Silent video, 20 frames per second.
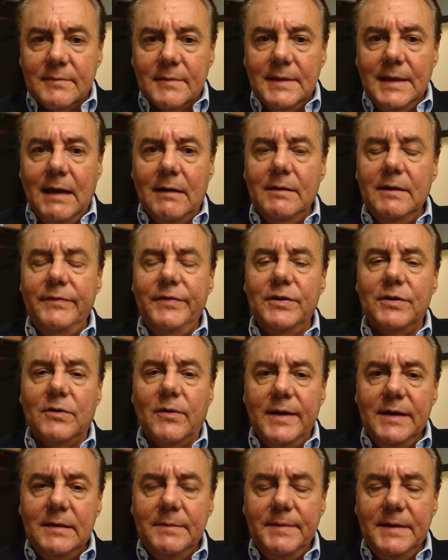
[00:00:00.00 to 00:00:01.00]
Now, if you're
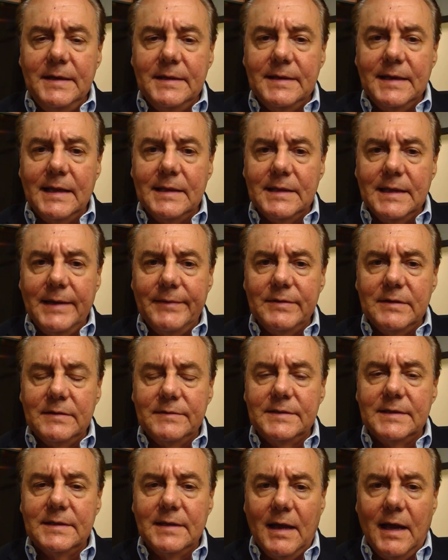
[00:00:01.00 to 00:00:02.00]
going to be in that level
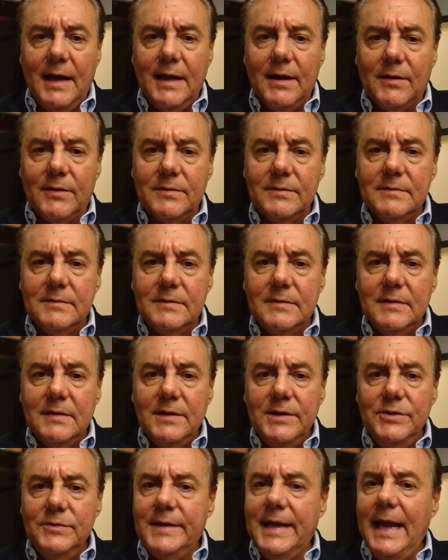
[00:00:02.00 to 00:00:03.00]
of denial,
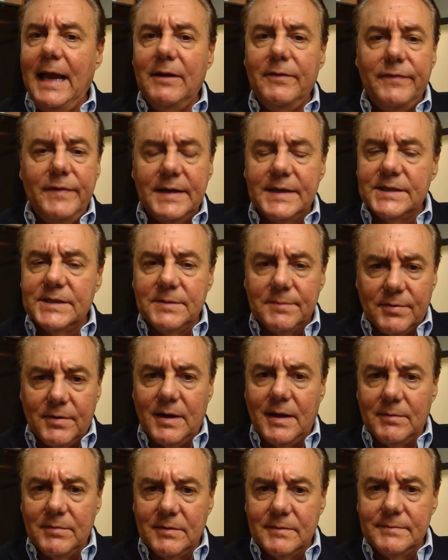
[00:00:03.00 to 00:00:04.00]
you can't fix the
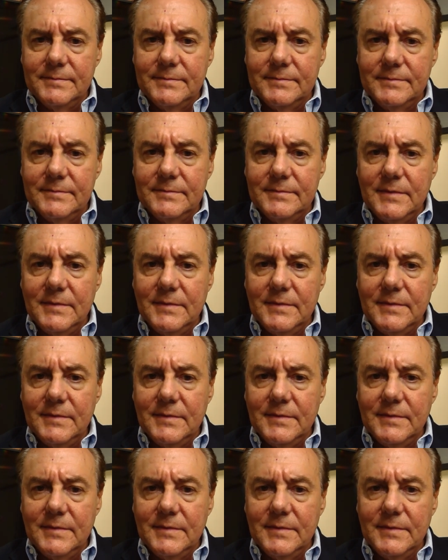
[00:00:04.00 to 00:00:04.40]
problem.